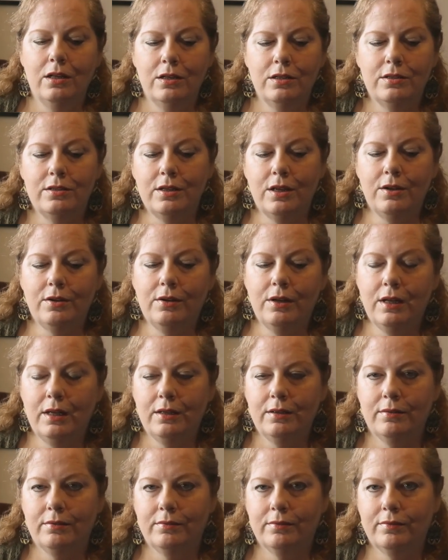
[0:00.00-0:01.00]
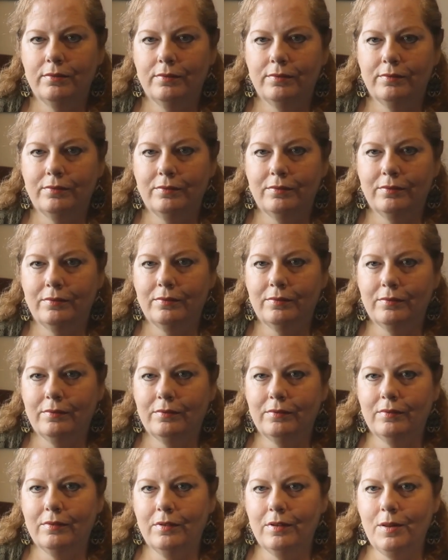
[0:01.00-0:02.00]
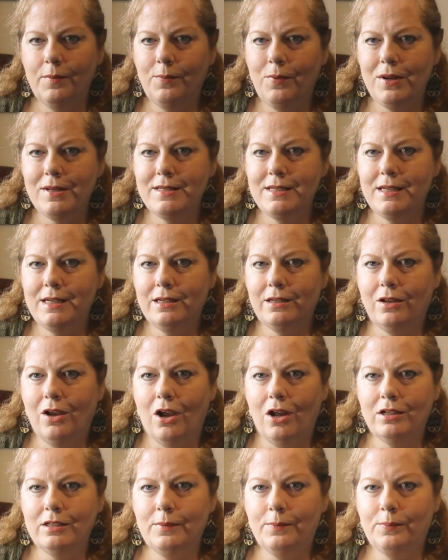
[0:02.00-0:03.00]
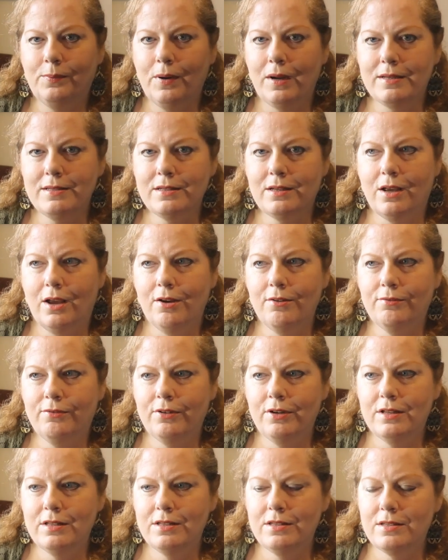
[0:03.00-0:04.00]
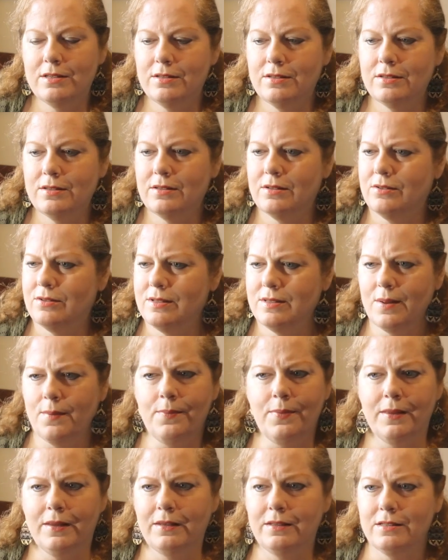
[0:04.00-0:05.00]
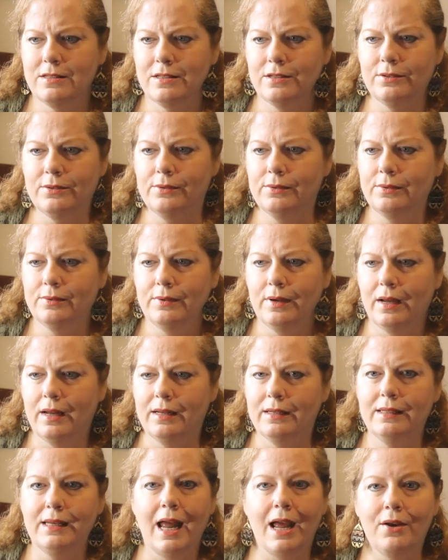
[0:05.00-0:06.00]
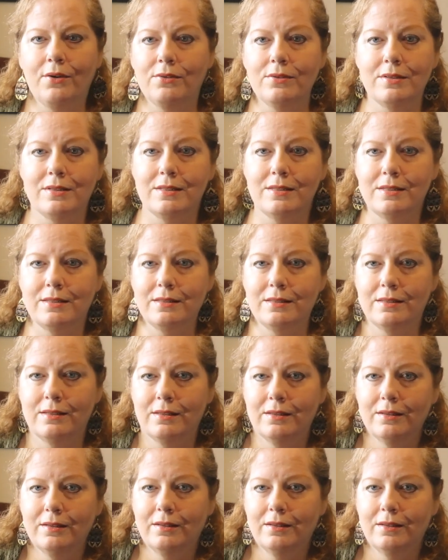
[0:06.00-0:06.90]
So, the president called a press conference or something to announce